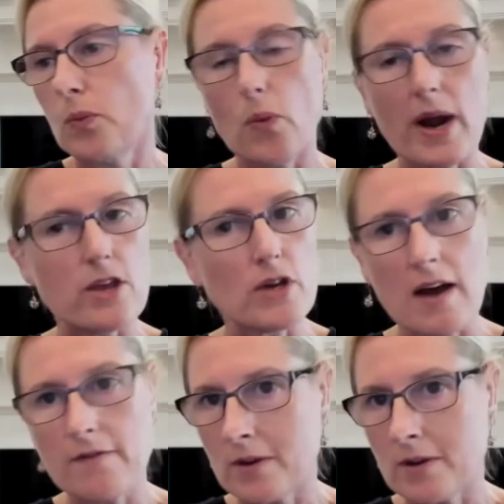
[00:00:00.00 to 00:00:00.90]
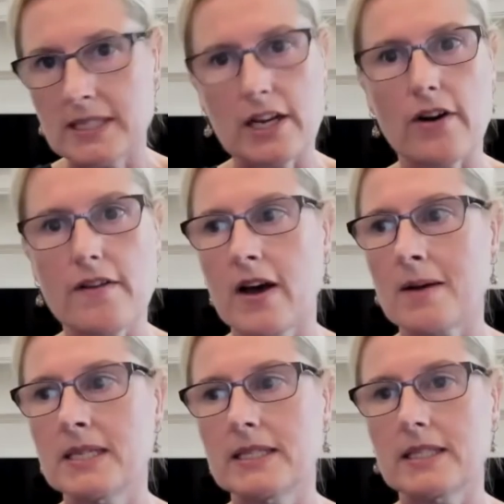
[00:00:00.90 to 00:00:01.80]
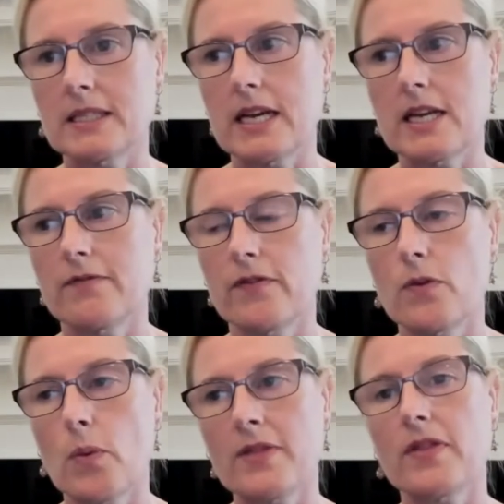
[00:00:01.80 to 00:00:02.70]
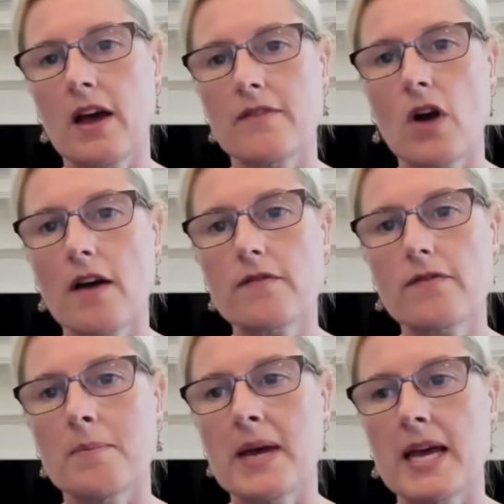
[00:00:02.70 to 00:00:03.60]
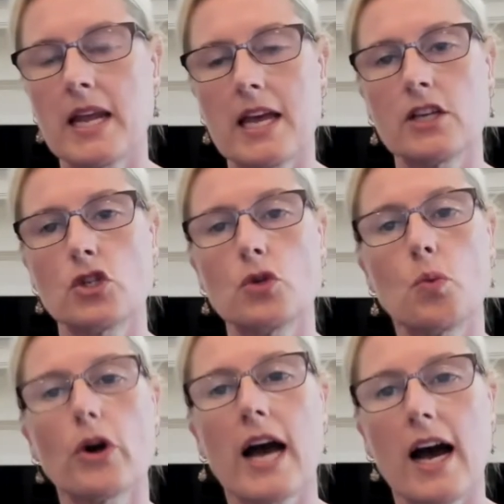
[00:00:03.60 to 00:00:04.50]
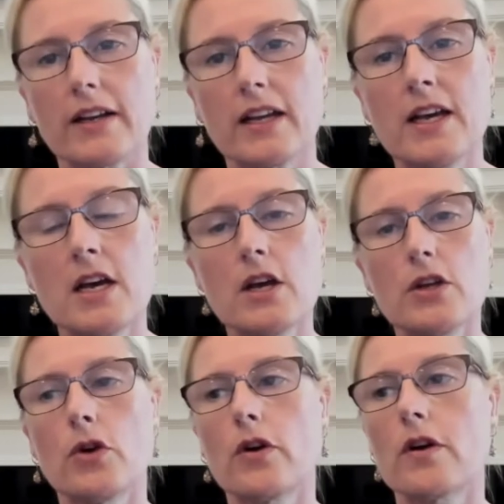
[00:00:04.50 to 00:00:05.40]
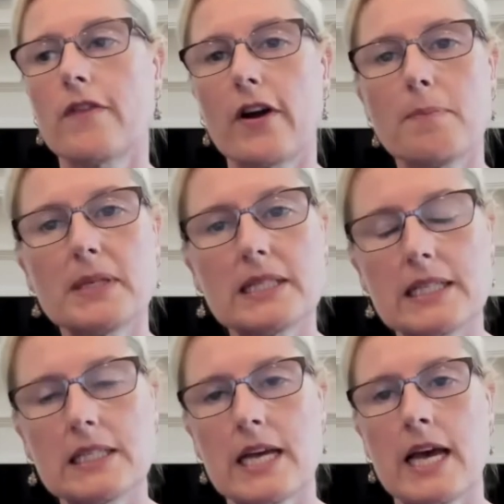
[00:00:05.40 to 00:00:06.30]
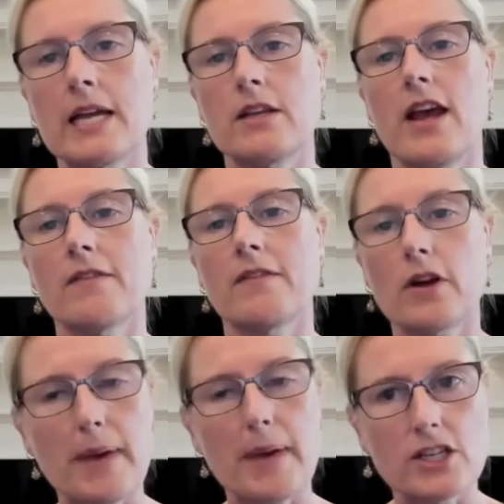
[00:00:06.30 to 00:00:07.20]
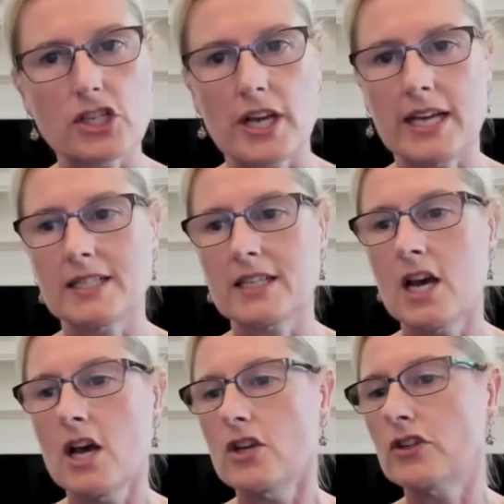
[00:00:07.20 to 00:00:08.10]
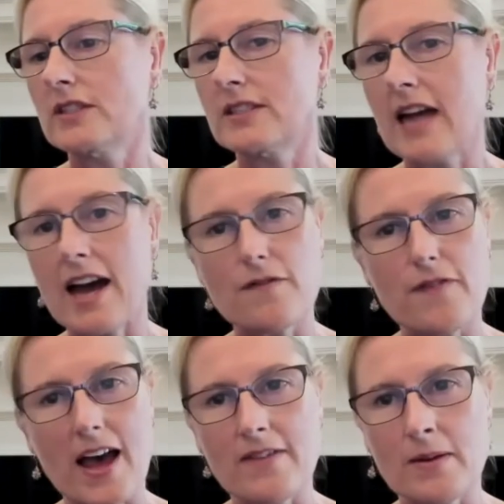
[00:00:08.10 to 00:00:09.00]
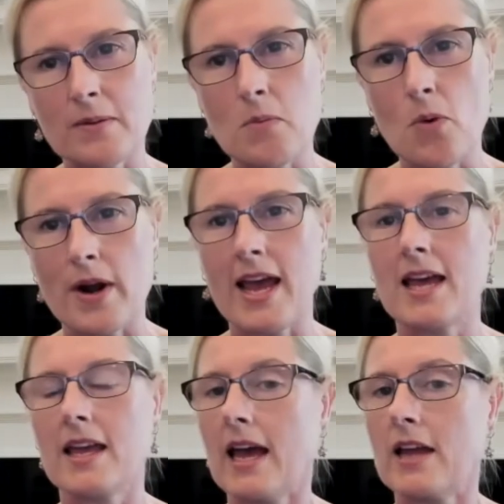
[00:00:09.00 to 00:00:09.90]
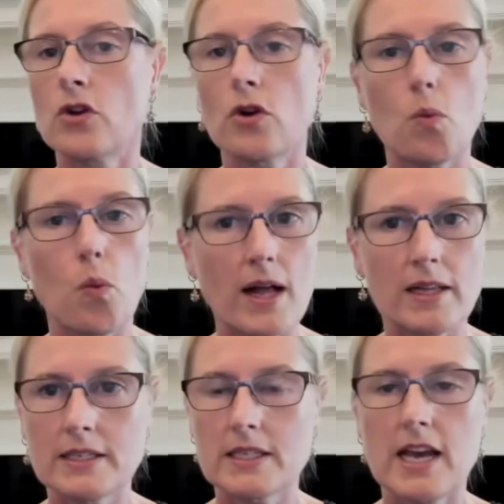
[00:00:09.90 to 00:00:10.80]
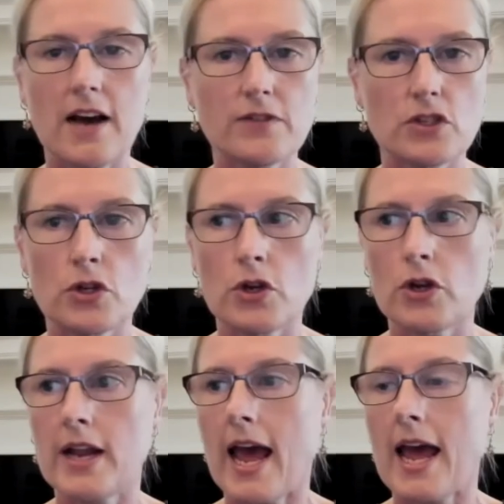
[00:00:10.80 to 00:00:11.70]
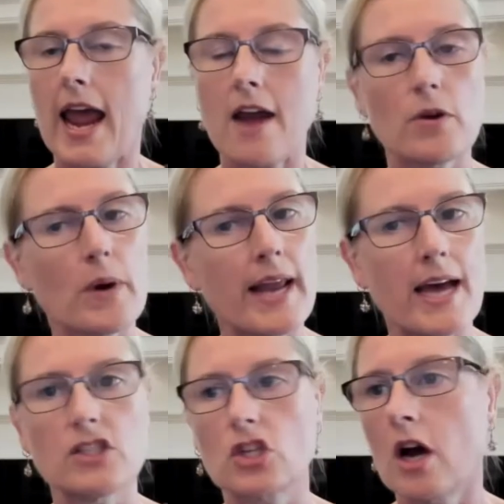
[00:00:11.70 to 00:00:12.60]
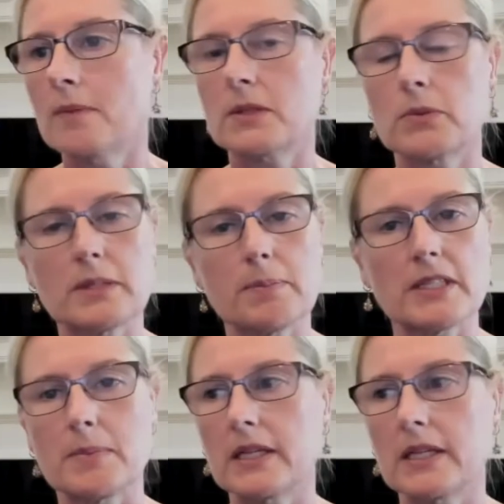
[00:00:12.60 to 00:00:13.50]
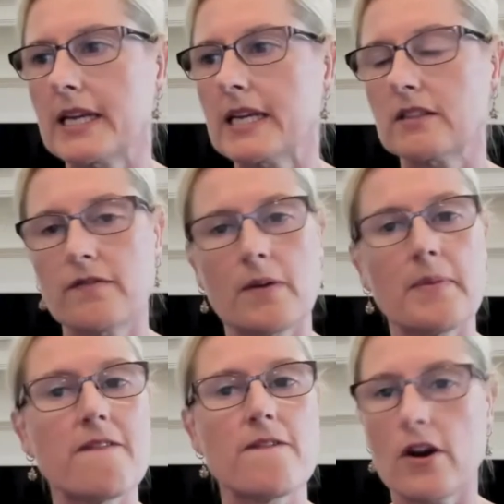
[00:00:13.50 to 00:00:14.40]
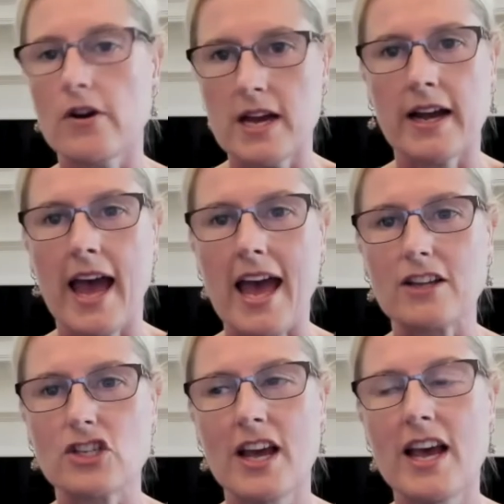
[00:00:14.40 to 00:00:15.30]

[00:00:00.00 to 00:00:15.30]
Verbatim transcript: where you come from as dairy farmers. Is the one thing I've gotten from it is you work hard you're very persistent, you have a lot of patience, you start at 5 a.m. in the morning and you're well into the afternoon, and everyone has jobs and responsibilities from a very young age.